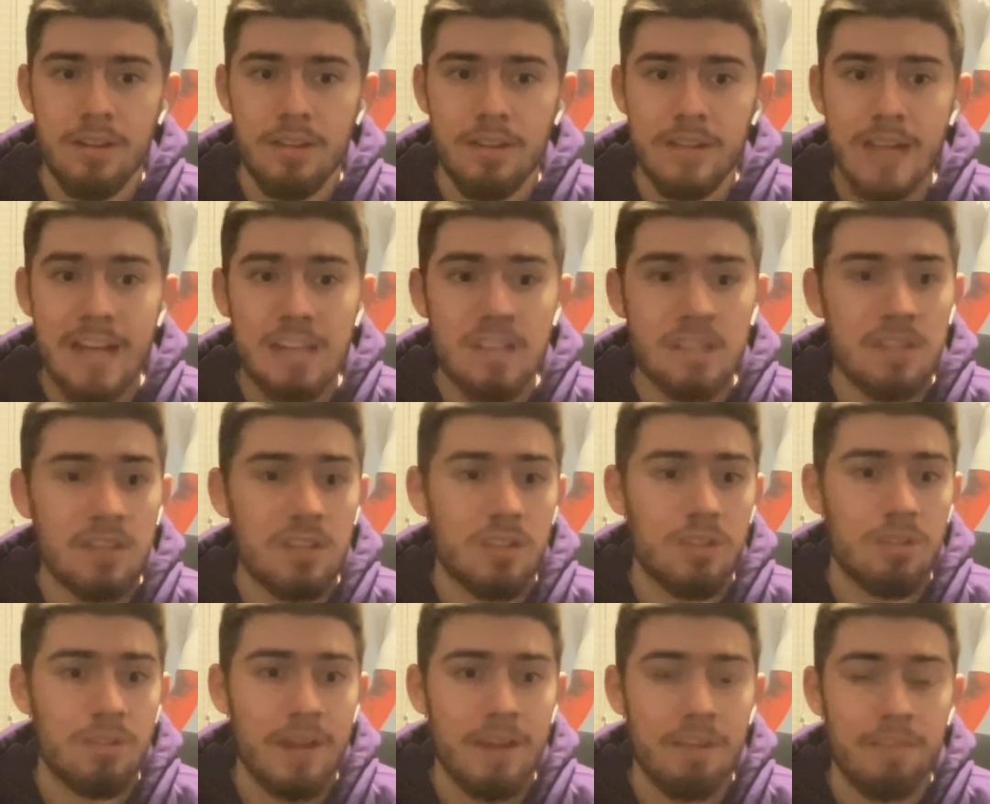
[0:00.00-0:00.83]
That's the
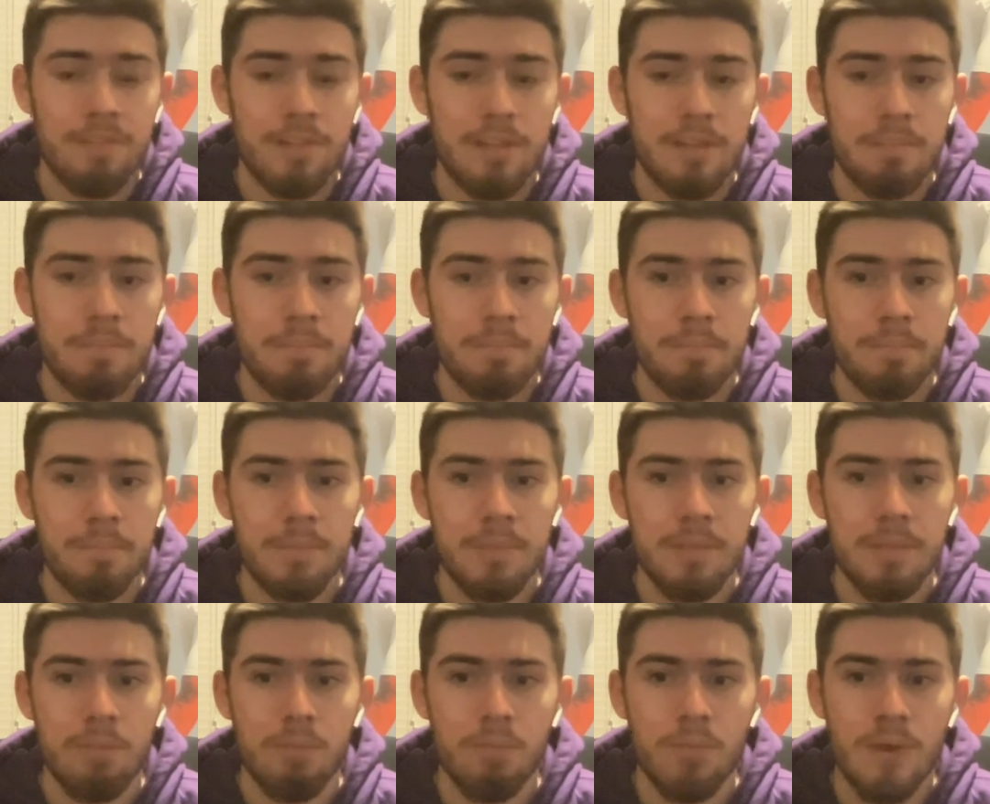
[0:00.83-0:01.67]
threat of him
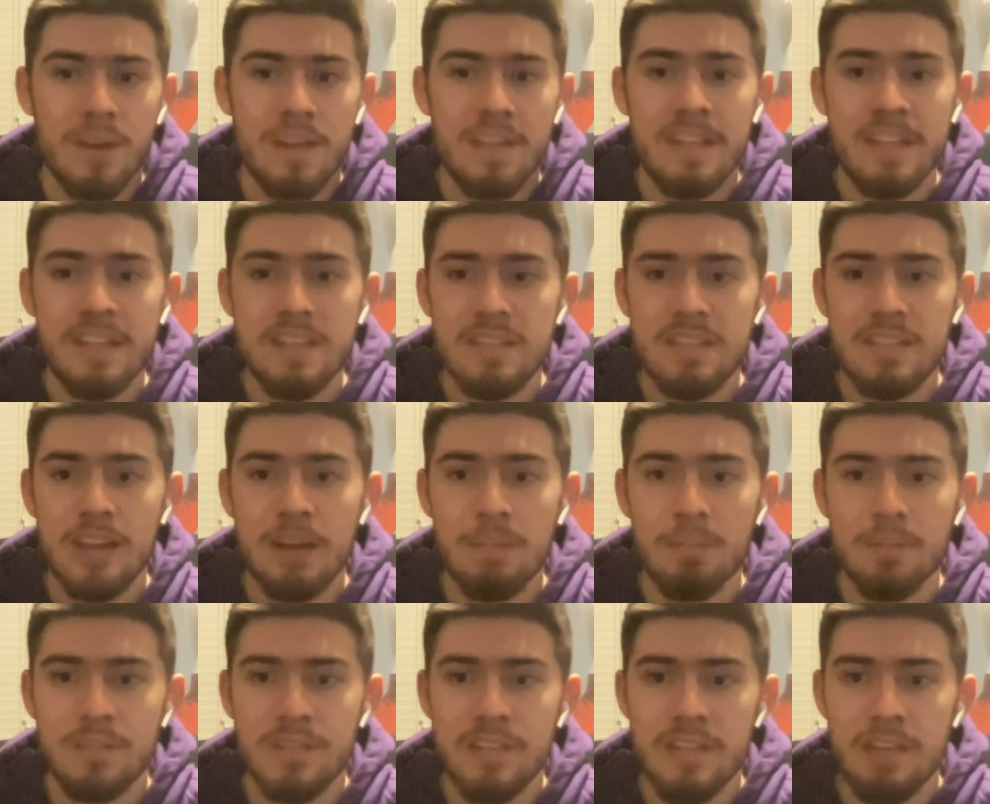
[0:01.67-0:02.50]
when he's
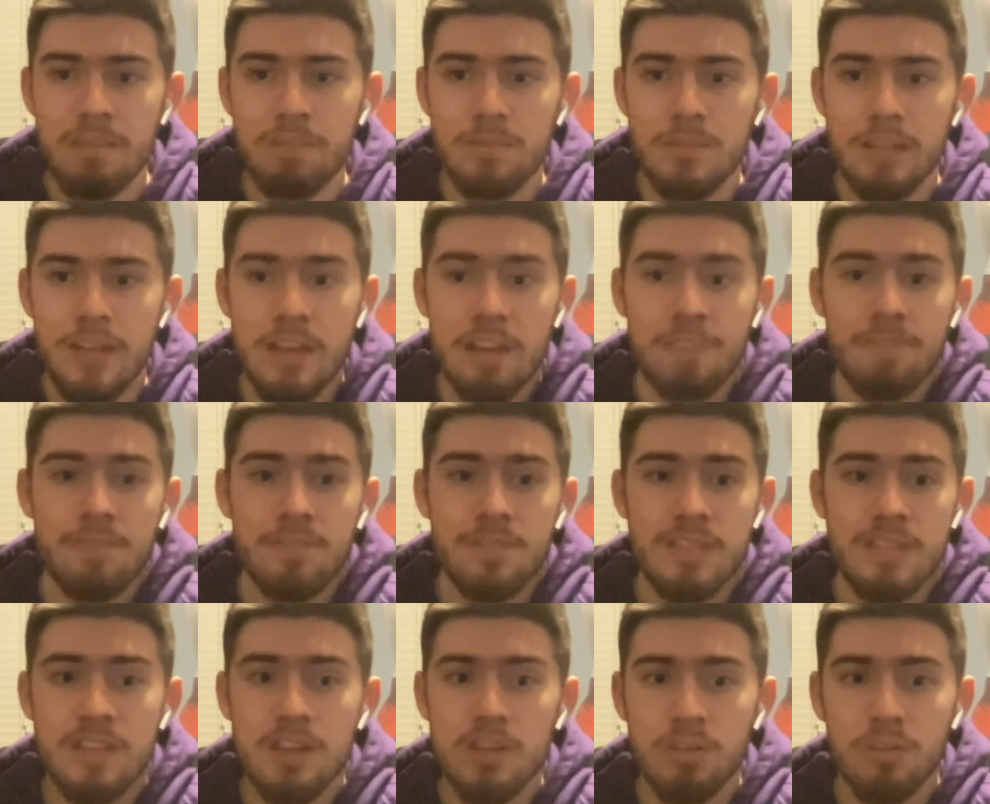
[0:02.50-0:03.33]
double teamed. And if you
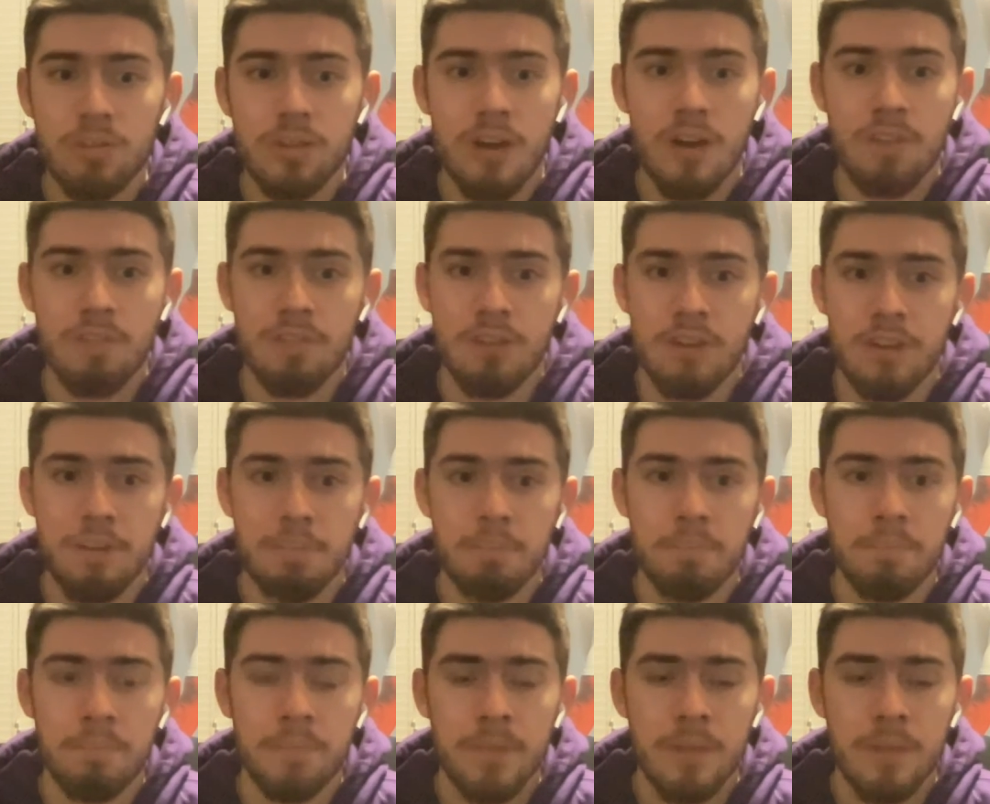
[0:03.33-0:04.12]
single cover him,